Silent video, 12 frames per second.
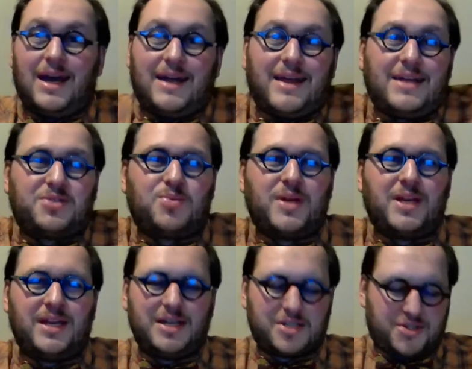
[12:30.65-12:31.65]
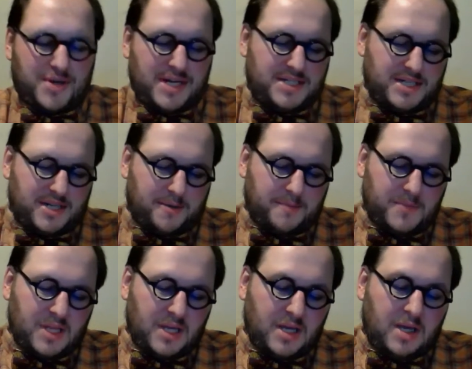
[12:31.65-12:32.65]
and that's really interesting
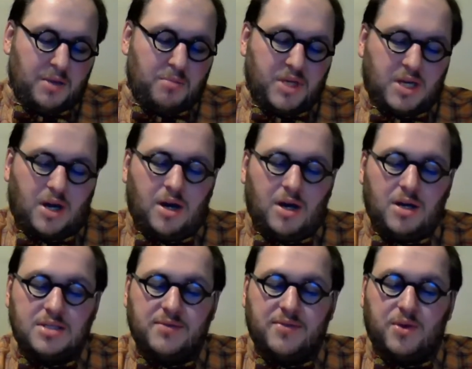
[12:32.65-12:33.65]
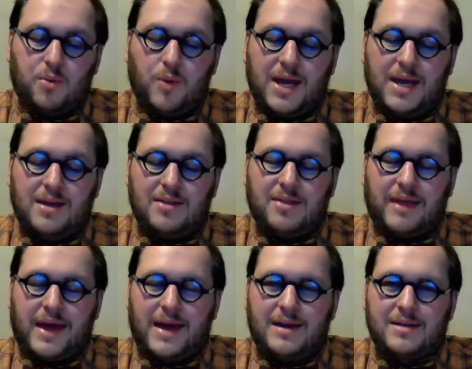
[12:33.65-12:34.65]
because of the way
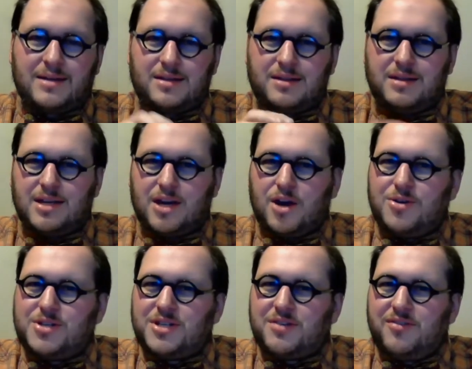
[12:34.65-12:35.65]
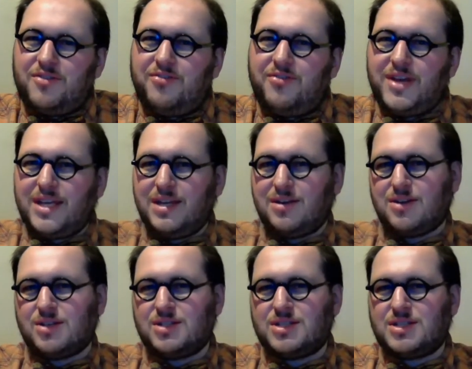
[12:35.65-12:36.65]
that the ocean
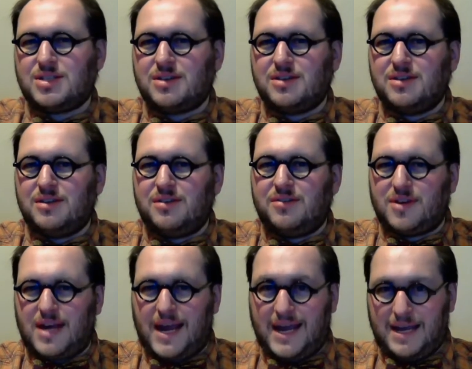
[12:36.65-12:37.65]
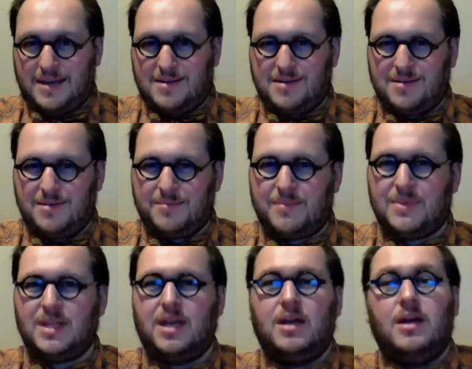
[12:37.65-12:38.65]
figures for Anne.
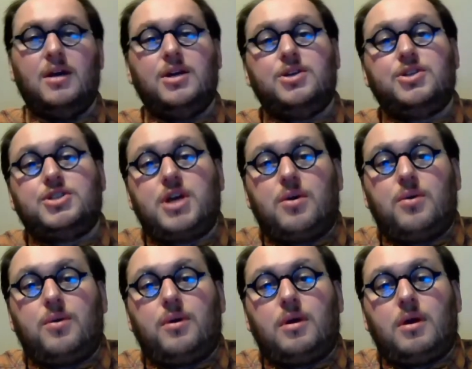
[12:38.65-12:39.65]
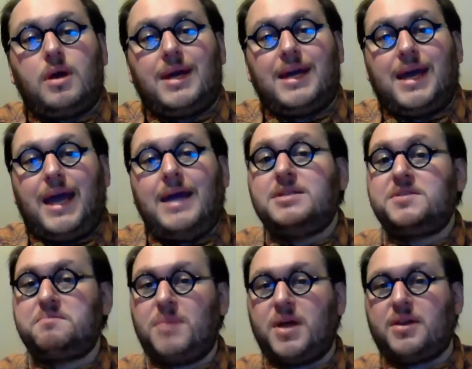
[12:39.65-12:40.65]
So
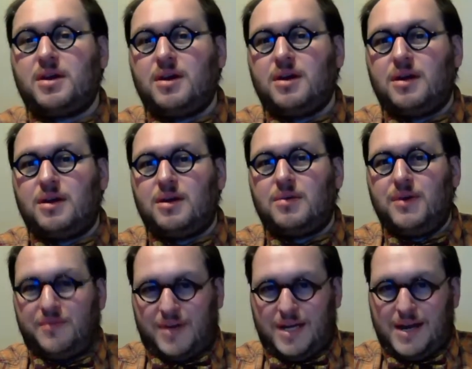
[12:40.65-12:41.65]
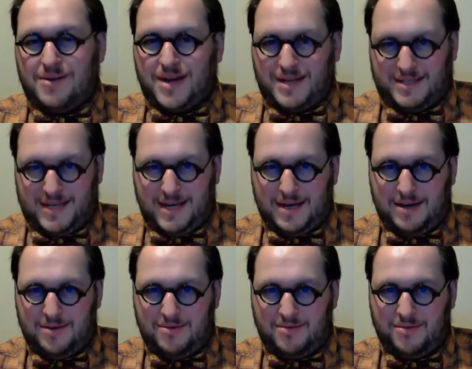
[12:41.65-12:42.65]
Anne's mother, we find out, had died
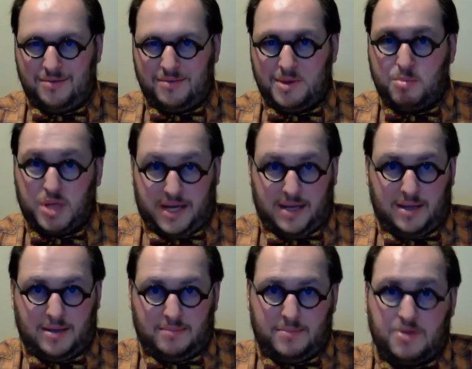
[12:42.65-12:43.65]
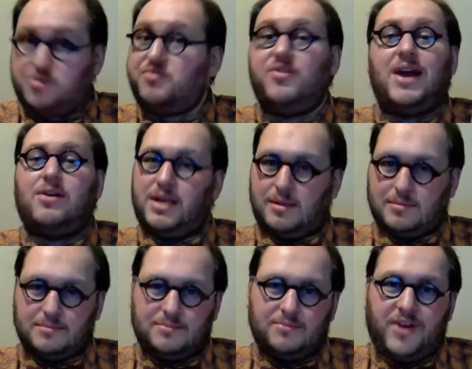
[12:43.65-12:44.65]
of the plague. There's
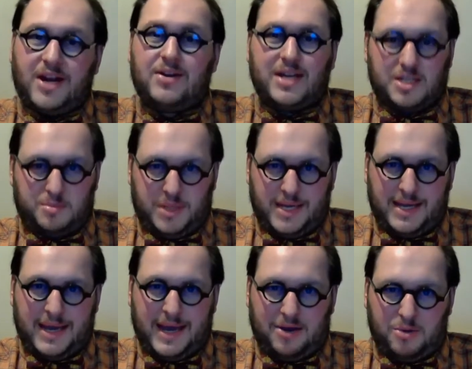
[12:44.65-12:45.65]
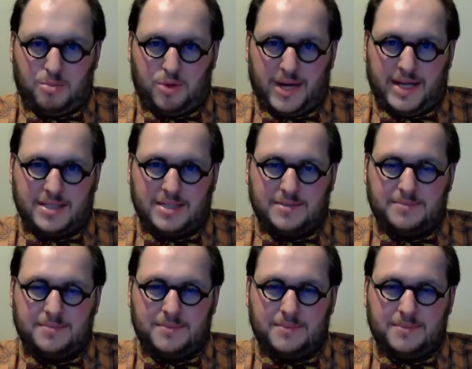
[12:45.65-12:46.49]
various plague outbreaks